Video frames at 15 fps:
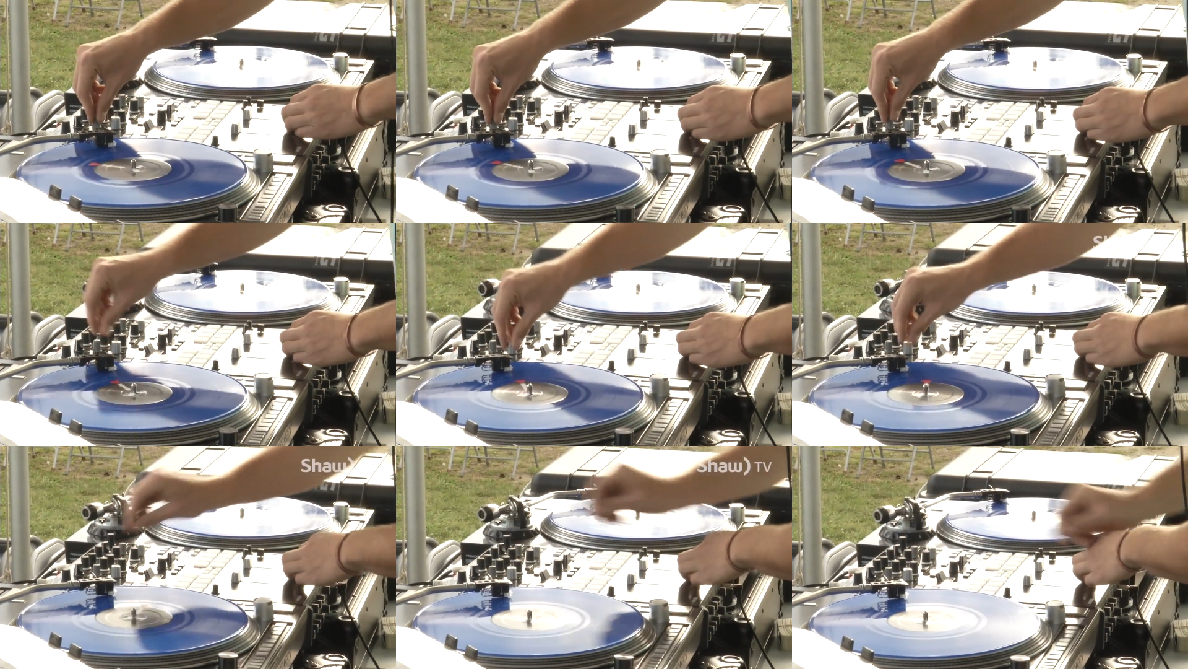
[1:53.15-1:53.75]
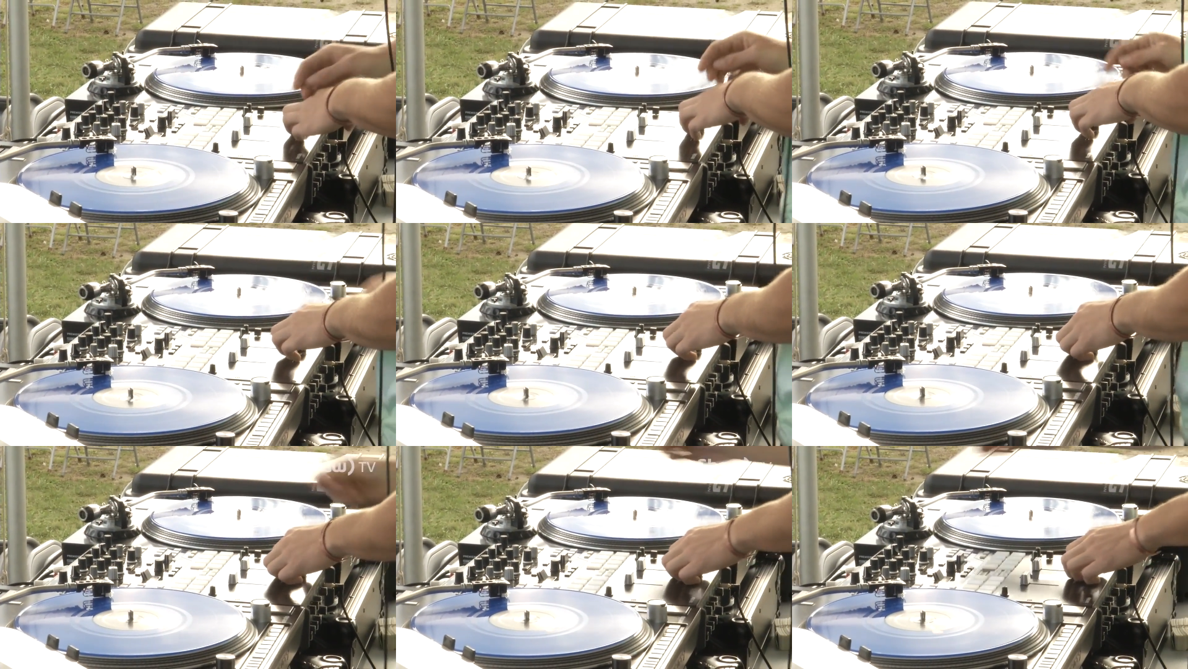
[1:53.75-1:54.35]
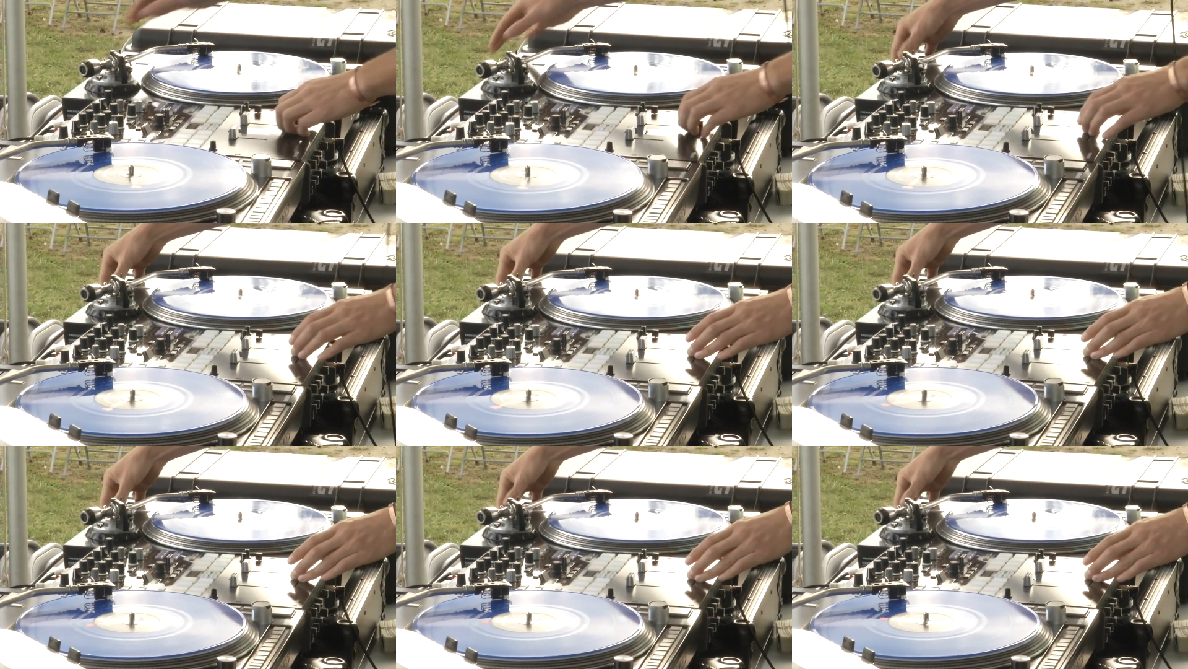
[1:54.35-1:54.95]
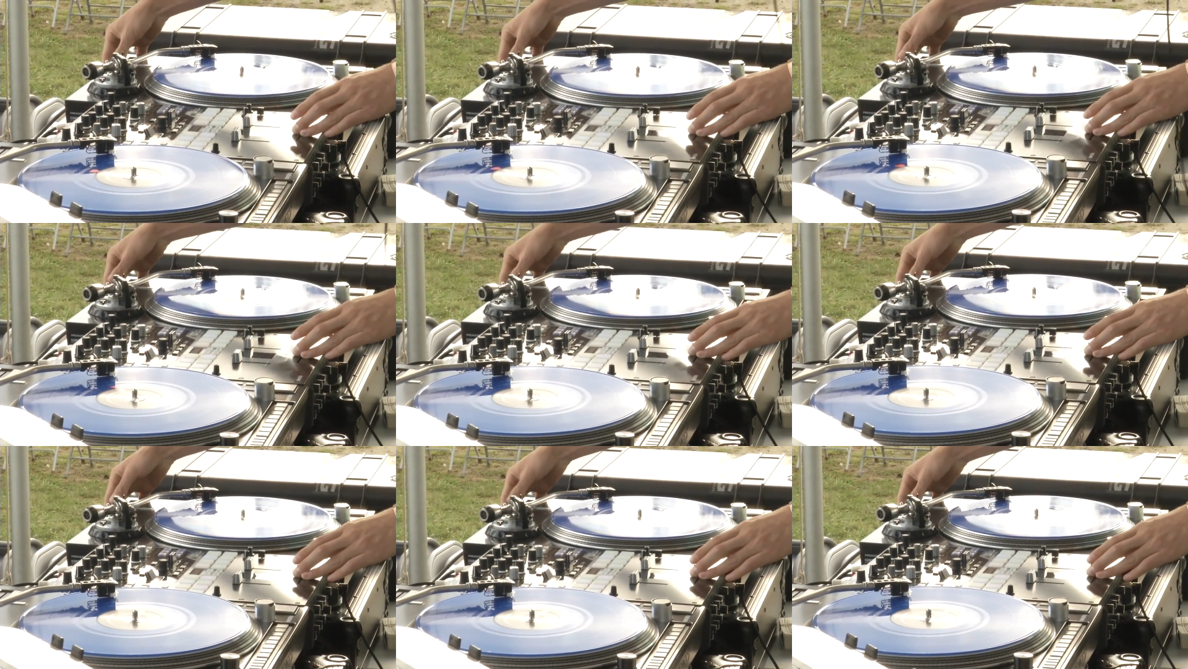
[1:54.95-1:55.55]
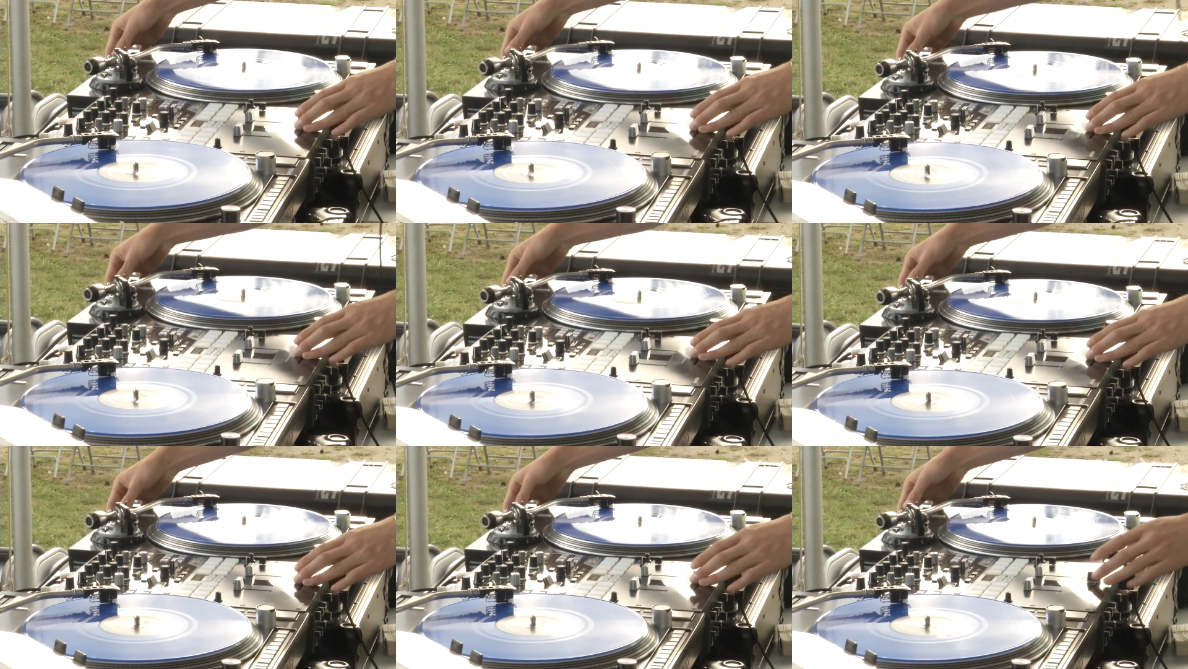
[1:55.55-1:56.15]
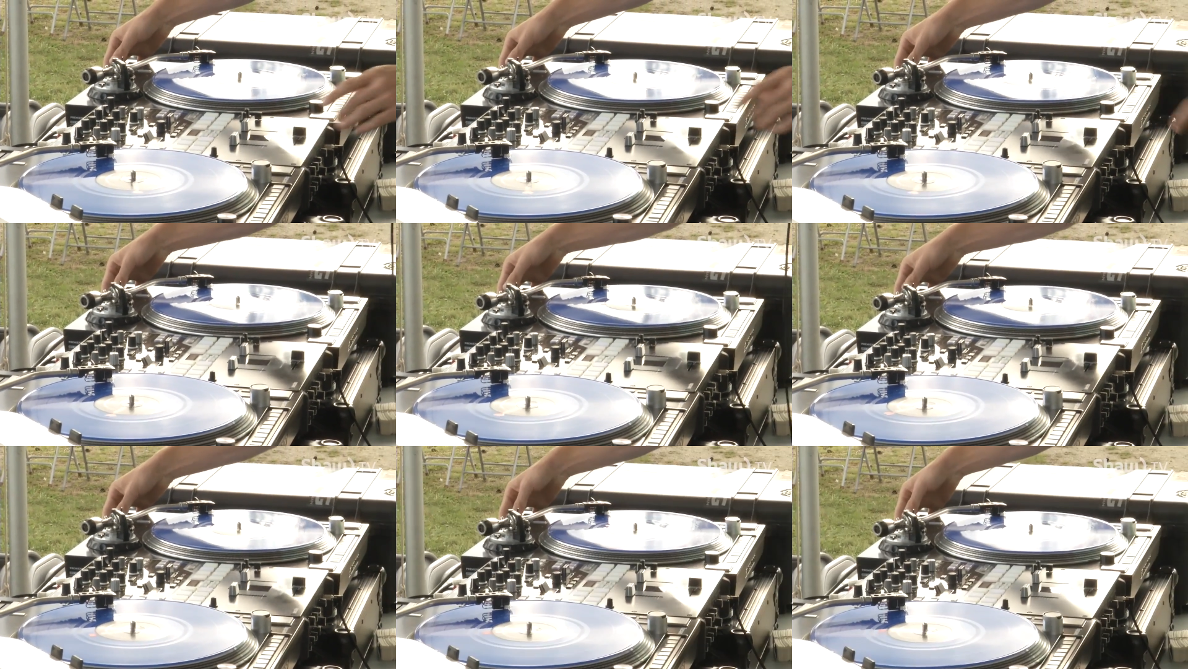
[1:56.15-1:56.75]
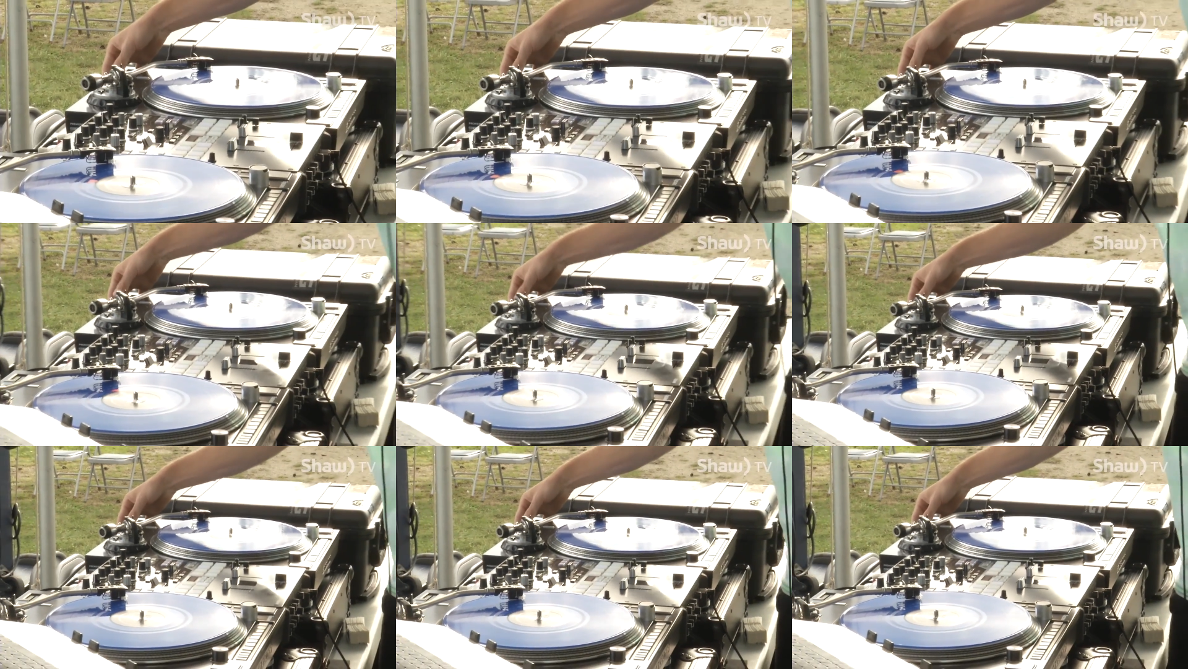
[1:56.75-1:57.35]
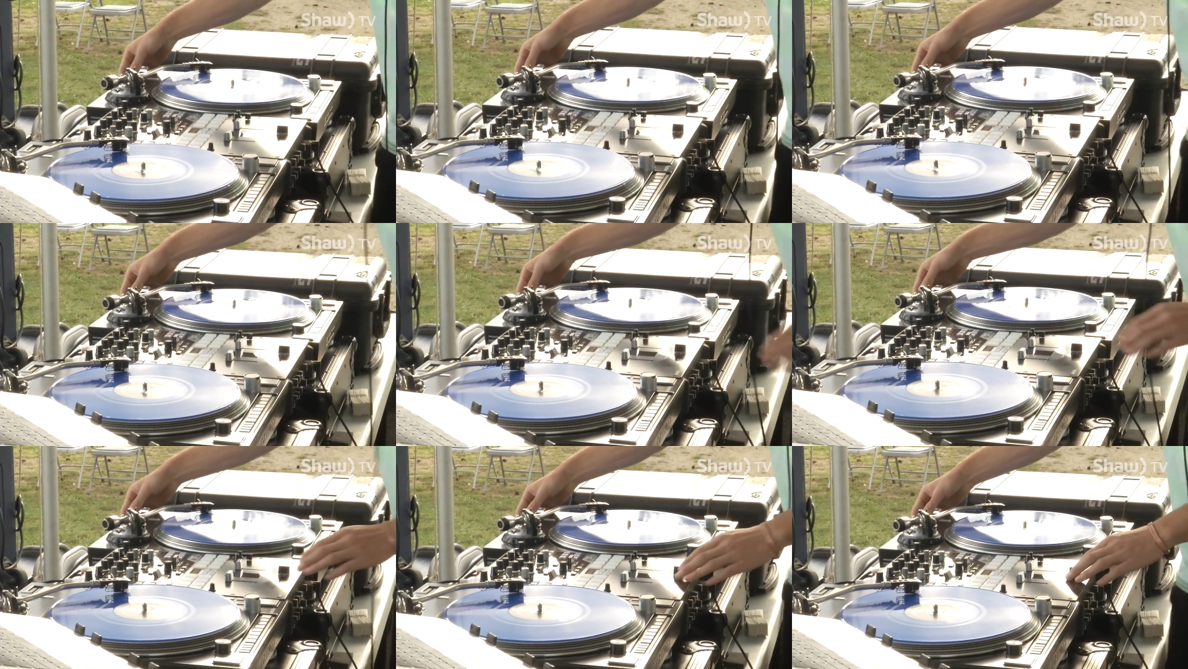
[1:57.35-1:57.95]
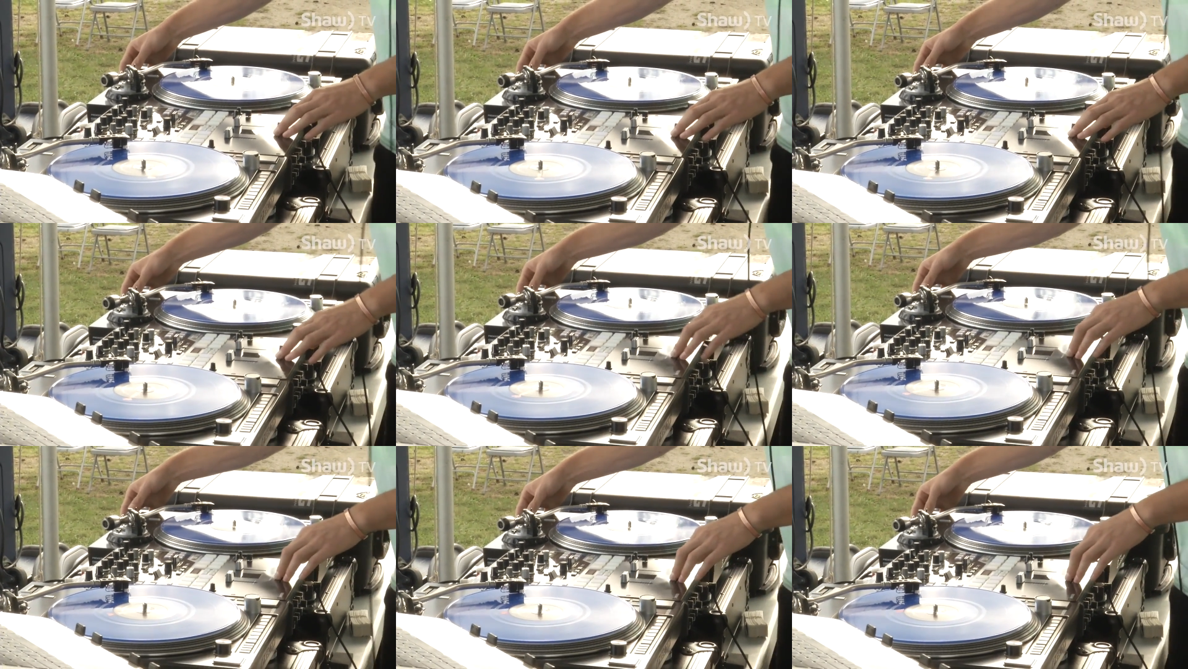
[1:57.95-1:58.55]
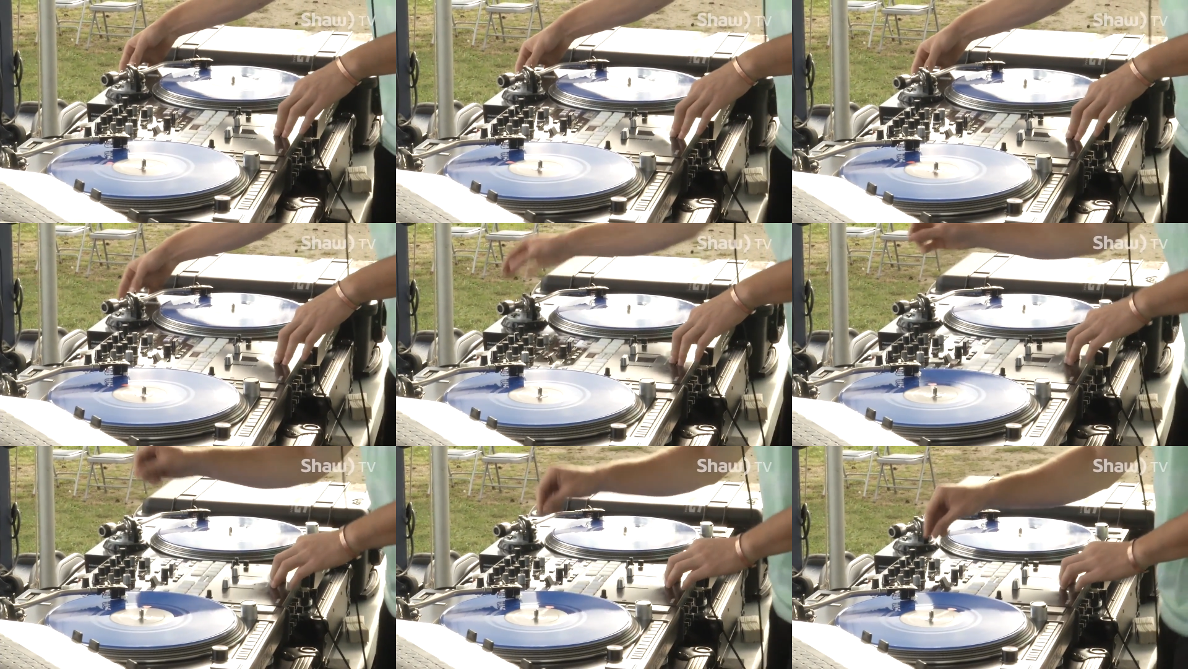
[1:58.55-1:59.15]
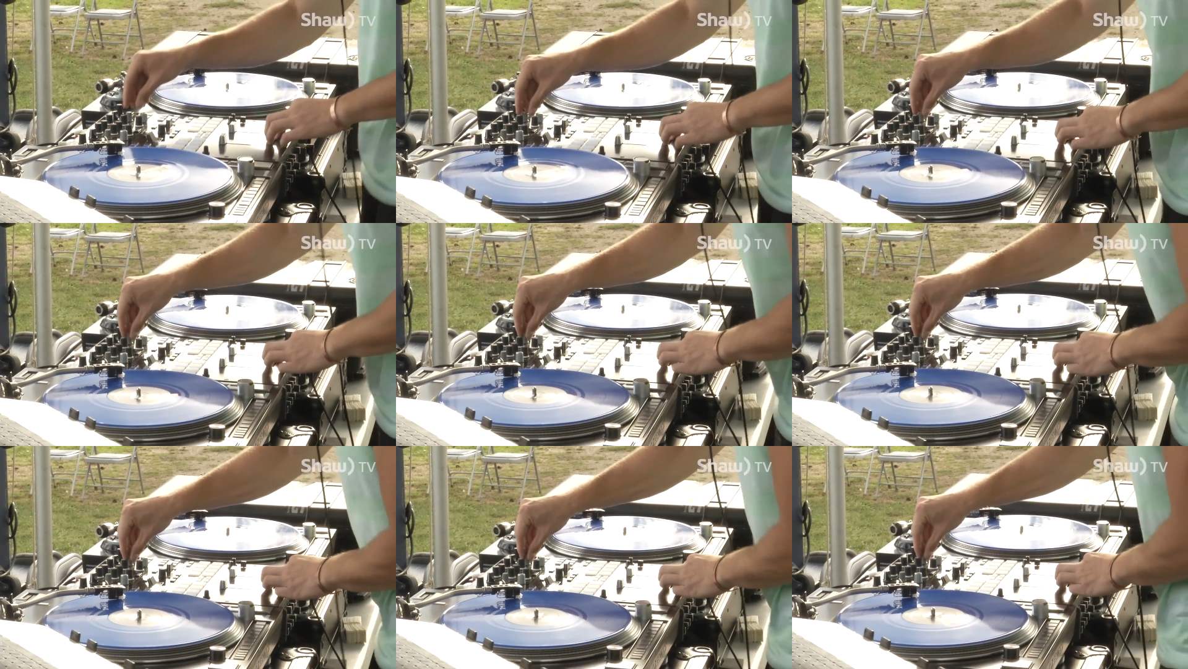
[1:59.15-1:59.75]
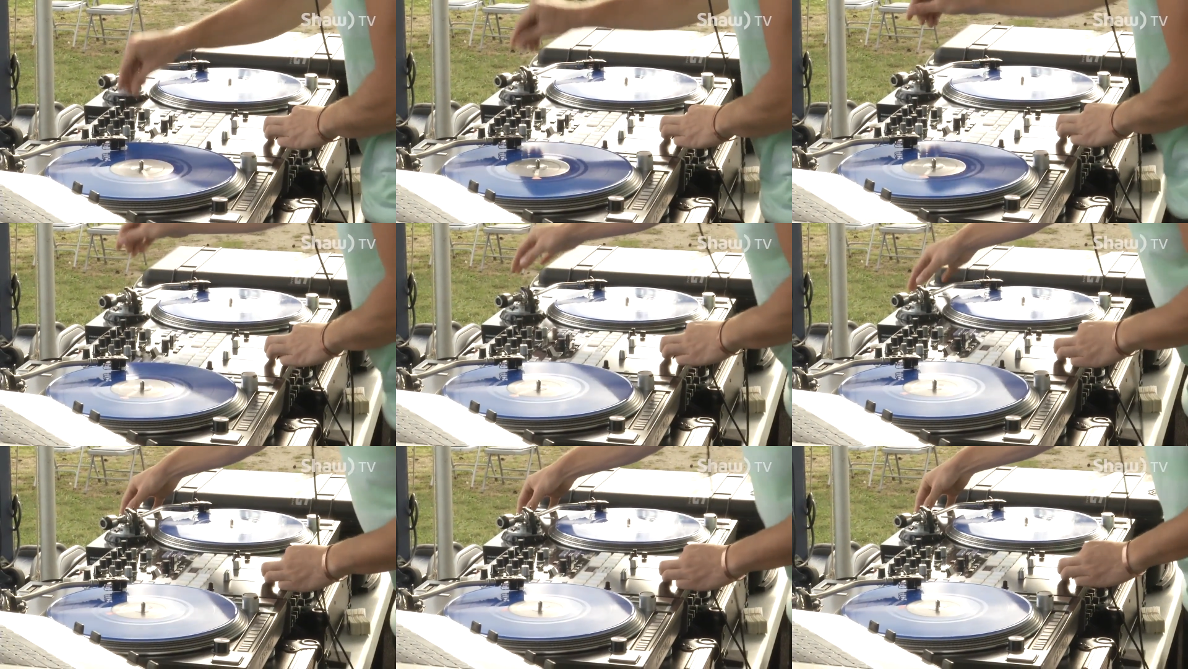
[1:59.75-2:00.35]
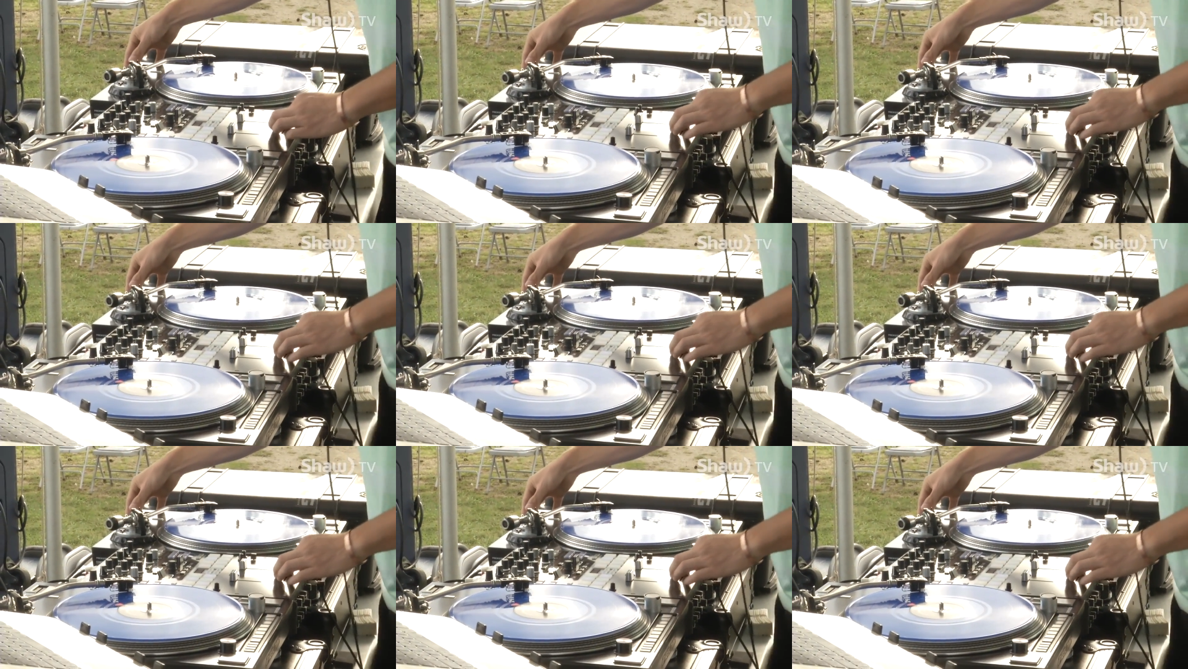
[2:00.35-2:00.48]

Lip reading: Nobody's mouth can be seen.